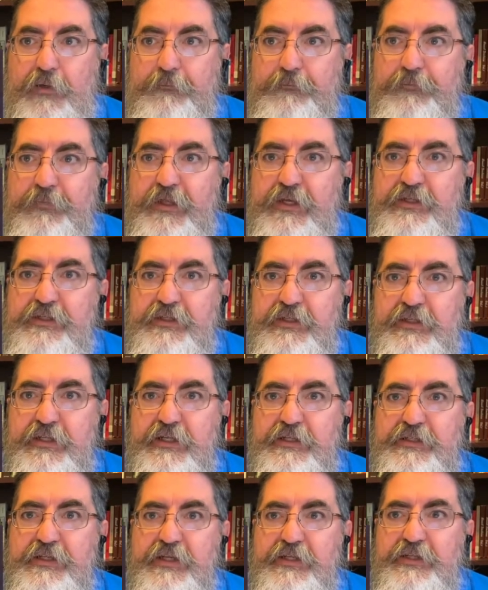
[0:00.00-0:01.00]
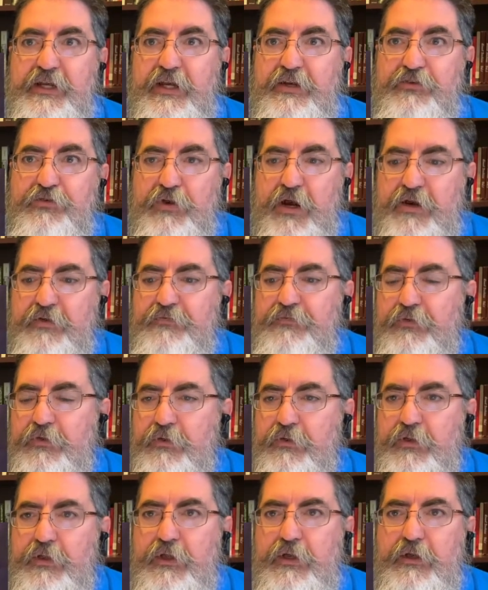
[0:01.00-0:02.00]
This is a
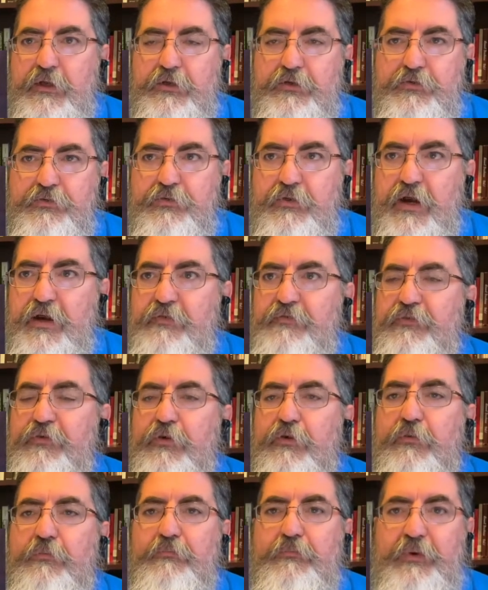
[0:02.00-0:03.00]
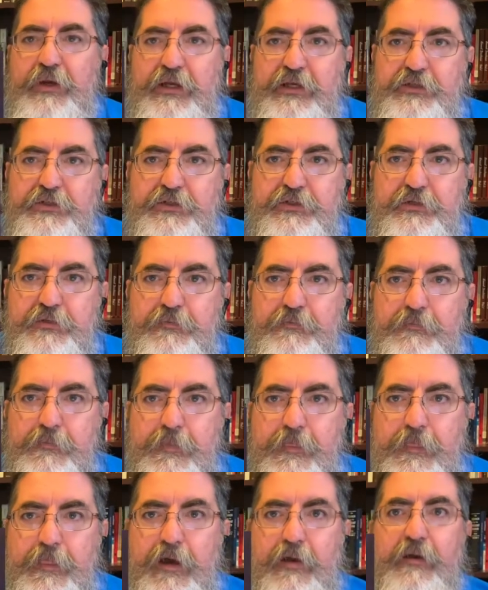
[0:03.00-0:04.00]
dreadful, dreadful beast.
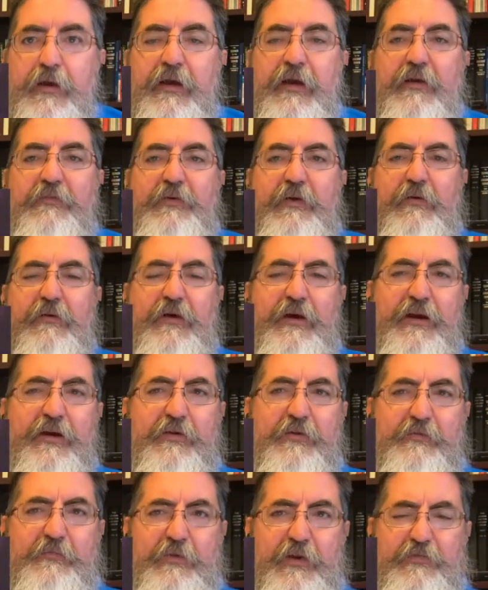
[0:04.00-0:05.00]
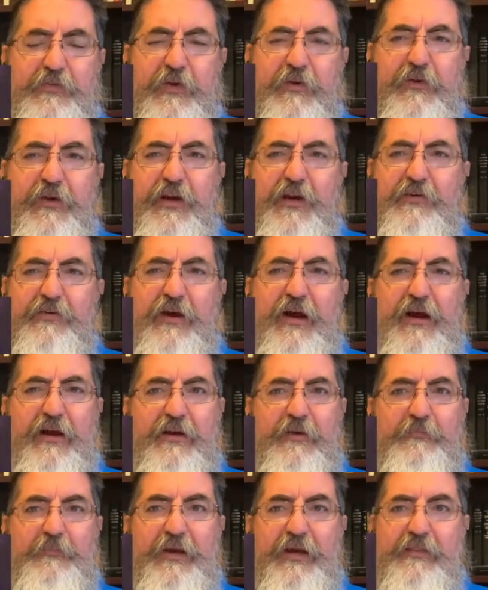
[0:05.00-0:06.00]
Now, if you're gonna try and
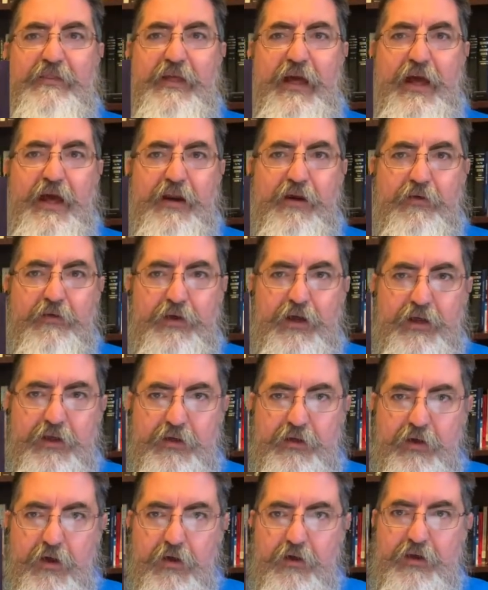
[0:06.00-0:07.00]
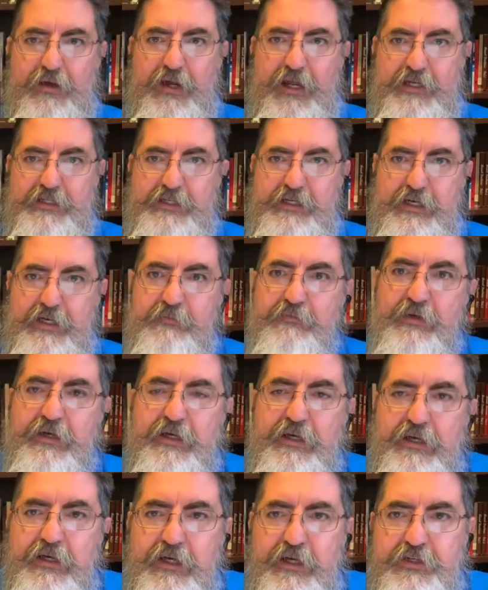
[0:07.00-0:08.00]
depict that, okay, art class time,
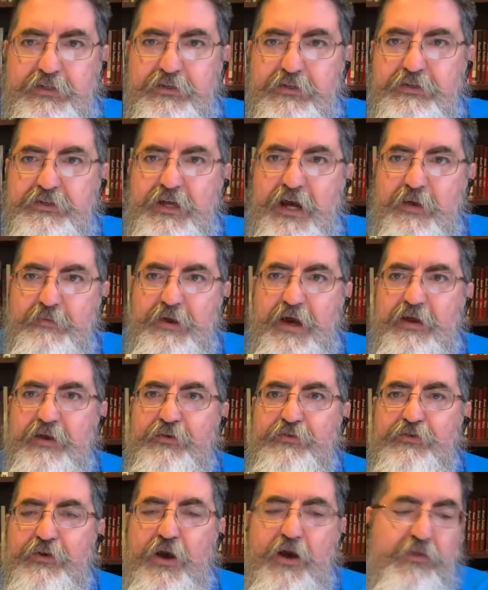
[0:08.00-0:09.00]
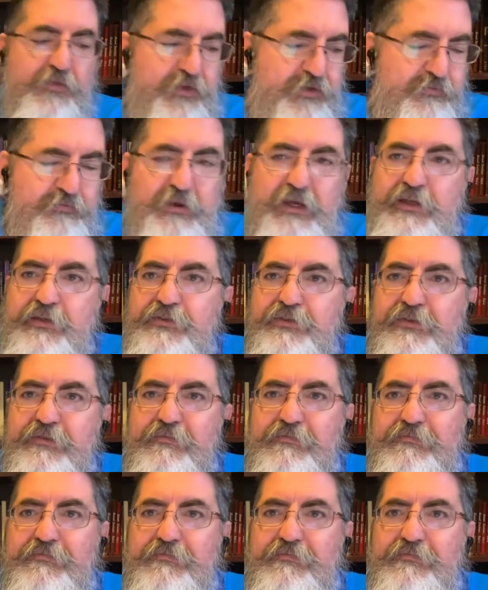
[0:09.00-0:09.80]
it's your job now to draw this beast.